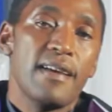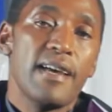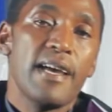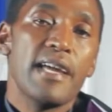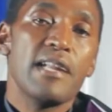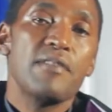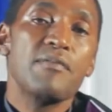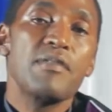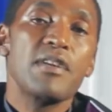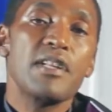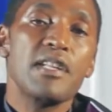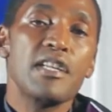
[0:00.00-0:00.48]

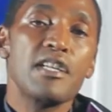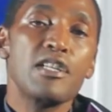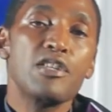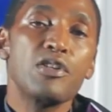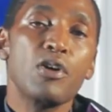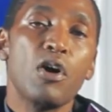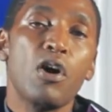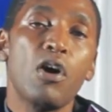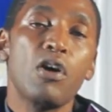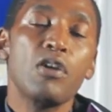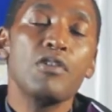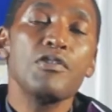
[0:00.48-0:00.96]
And we
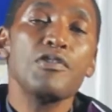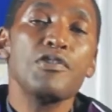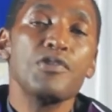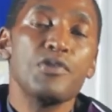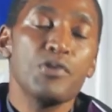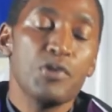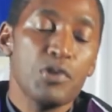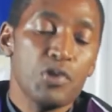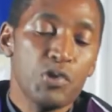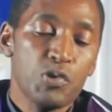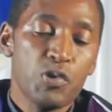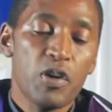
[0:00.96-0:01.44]
need
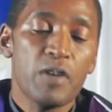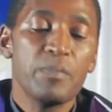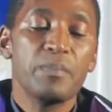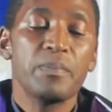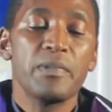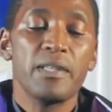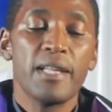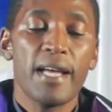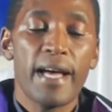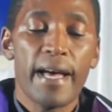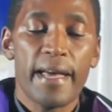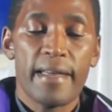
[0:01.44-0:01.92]
also to
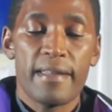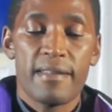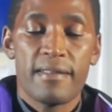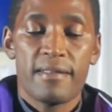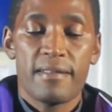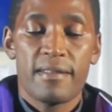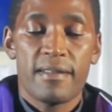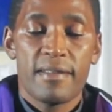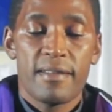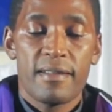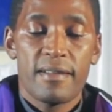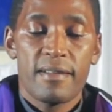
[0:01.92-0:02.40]
apply
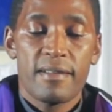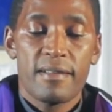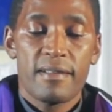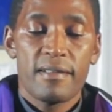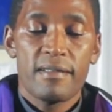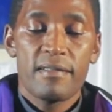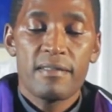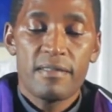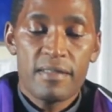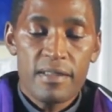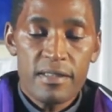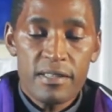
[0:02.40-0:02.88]

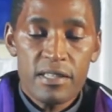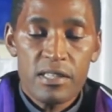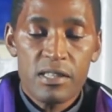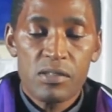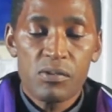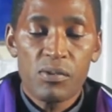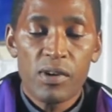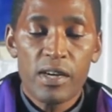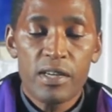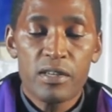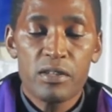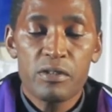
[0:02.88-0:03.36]
this
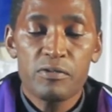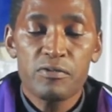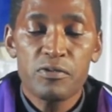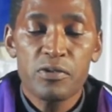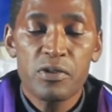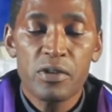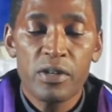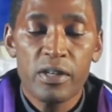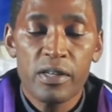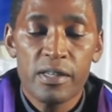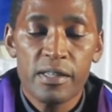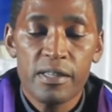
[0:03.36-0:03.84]
Word of
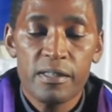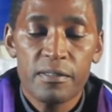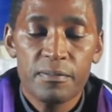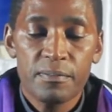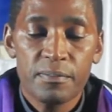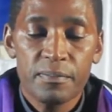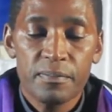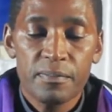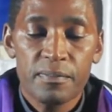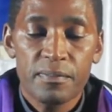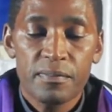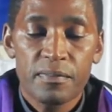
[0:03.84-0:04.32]
God.
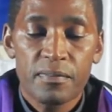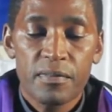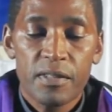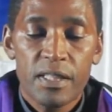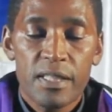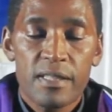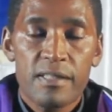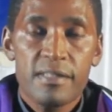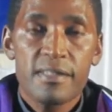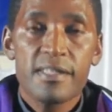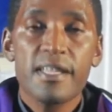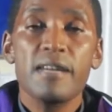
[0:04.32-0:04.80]

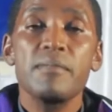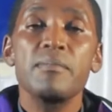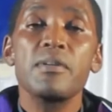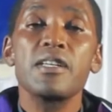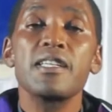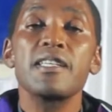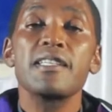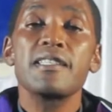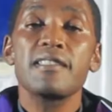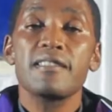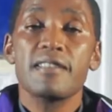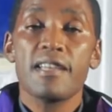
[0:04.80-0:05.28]

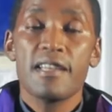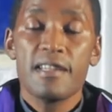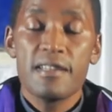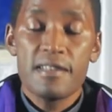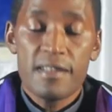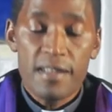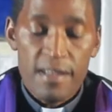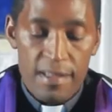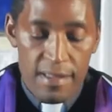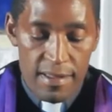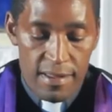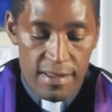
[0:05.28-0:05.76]
Somebody
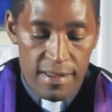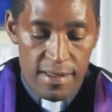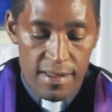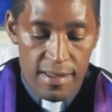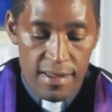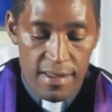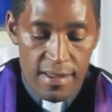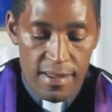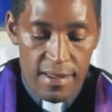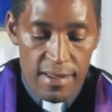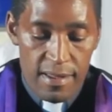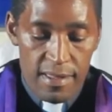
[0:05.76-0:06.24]
said,
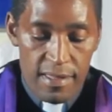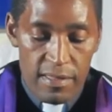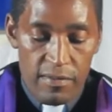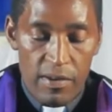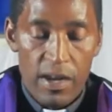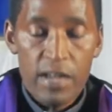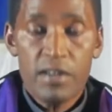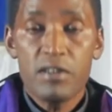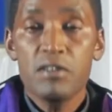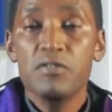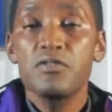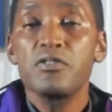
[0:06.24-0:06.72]
The
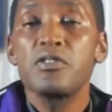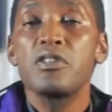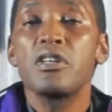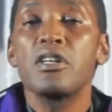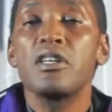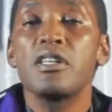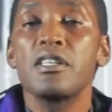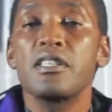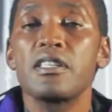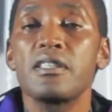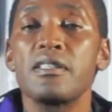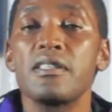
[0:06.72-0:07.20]
Word of
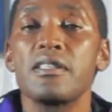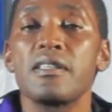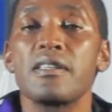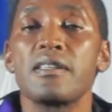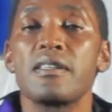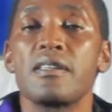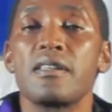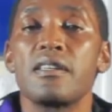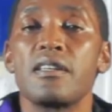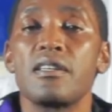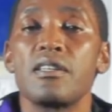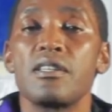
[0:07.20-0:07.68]
God,
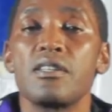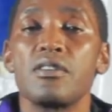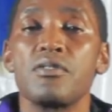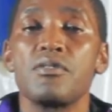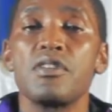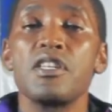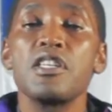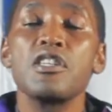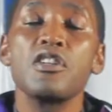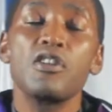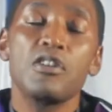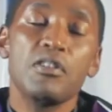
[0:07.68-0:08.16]
you
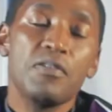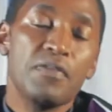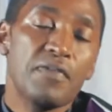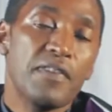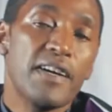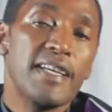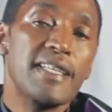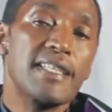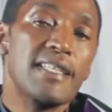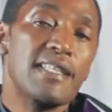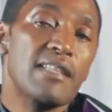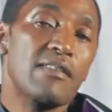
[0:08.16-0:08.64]
need not
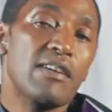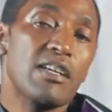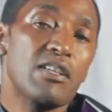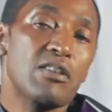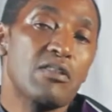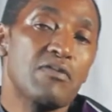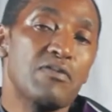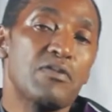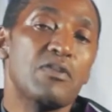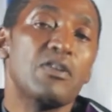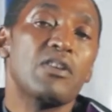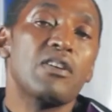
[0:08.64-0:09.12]
fight the Word
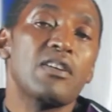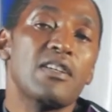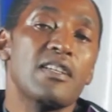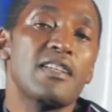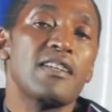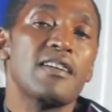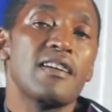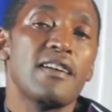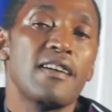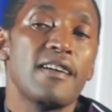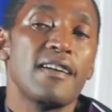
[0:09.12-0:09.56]
of God.